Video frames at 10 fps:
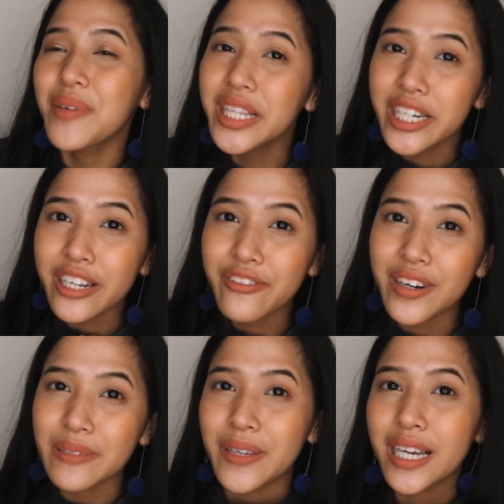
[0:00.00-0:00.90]
internet
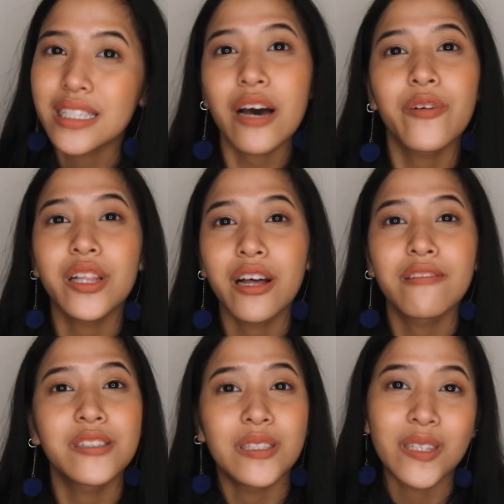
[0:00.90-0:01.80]
friends, because I would
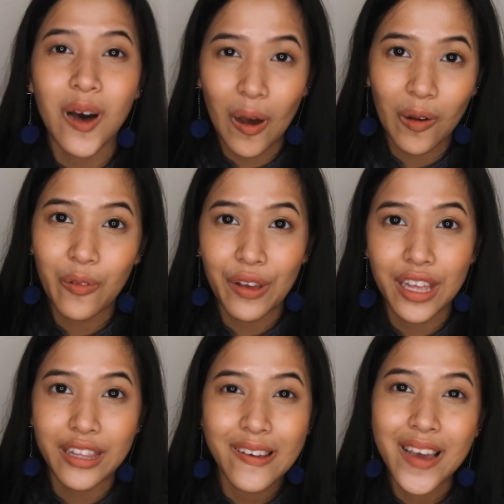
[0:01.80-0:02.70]
love to talk
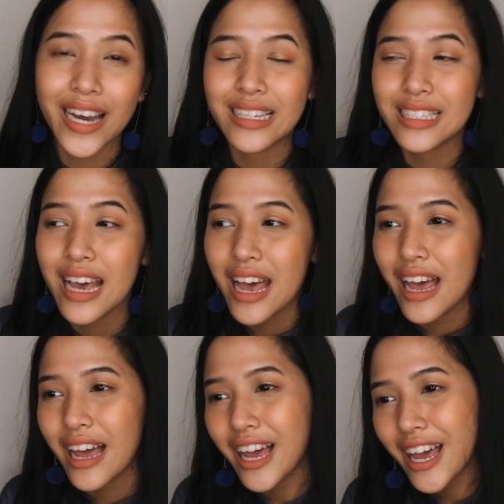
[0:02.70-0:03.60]
with you guys.
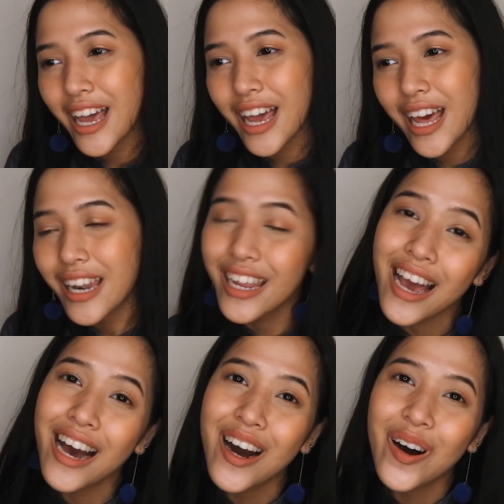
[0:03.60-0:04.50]
And
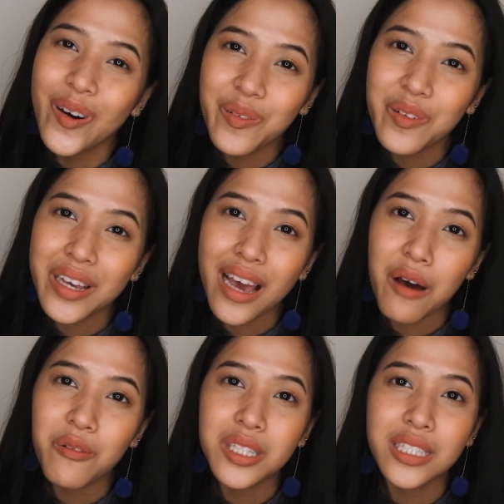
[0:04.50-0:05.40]
yeah, hopefully
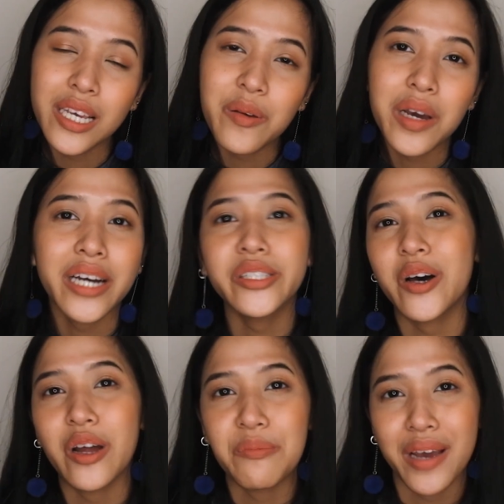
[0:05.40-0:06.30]
I will see you guys
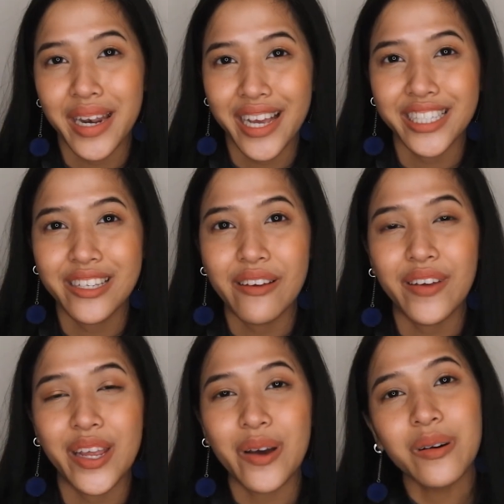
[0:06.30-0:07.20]
on my next
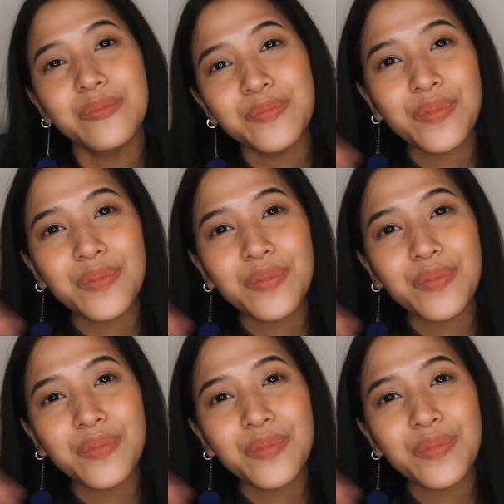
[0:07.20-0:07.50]
video.